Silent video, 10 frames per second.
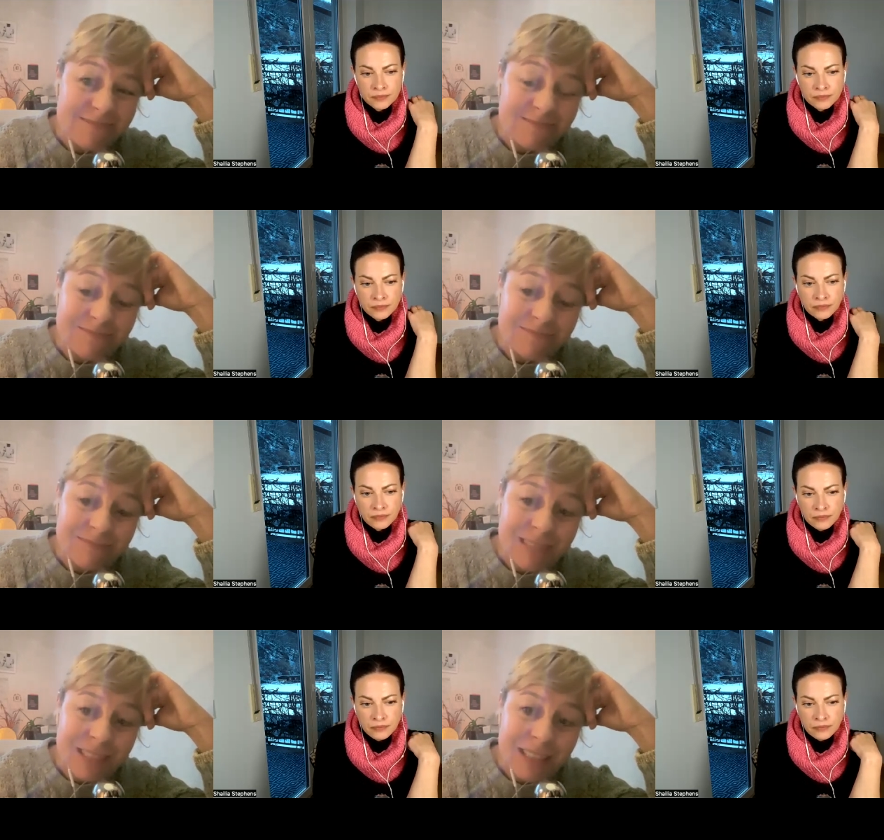
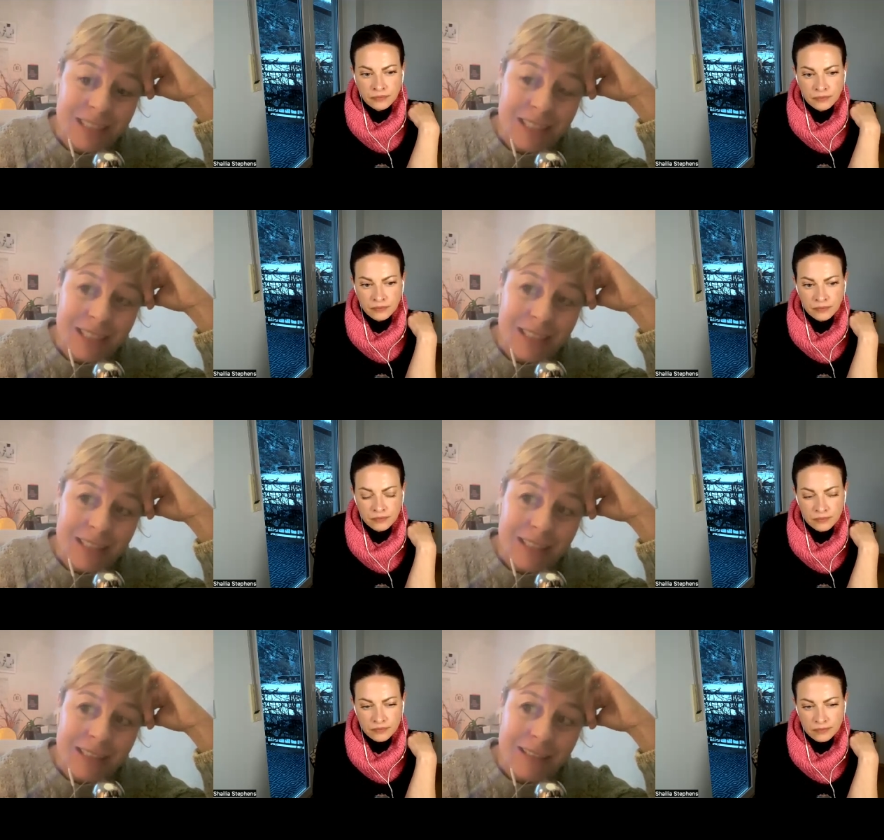
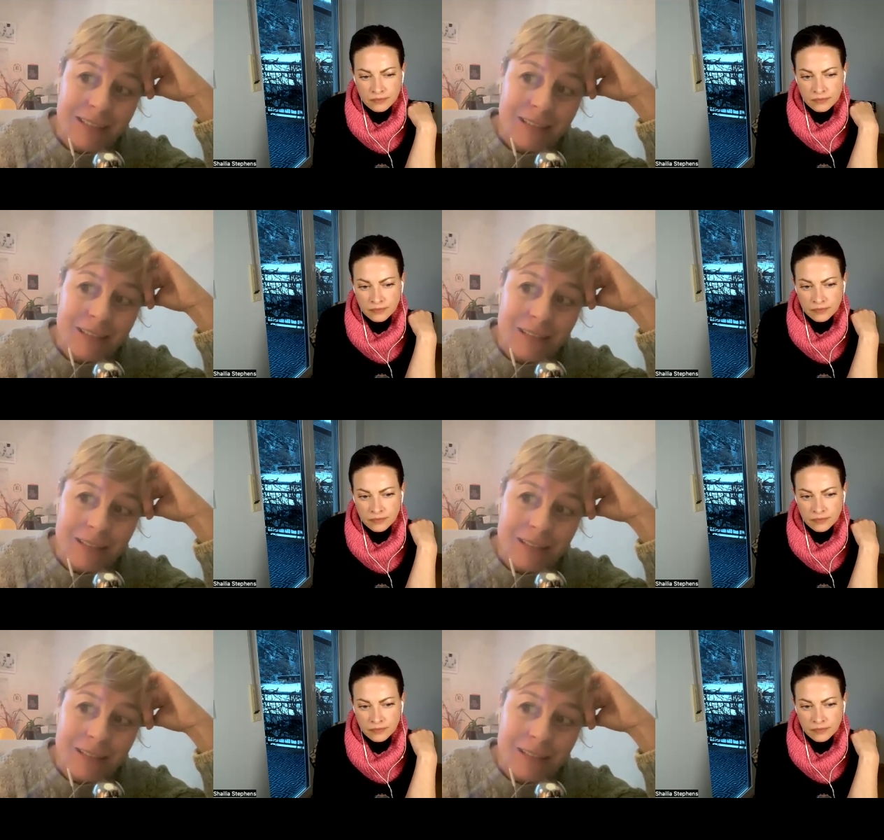(silence)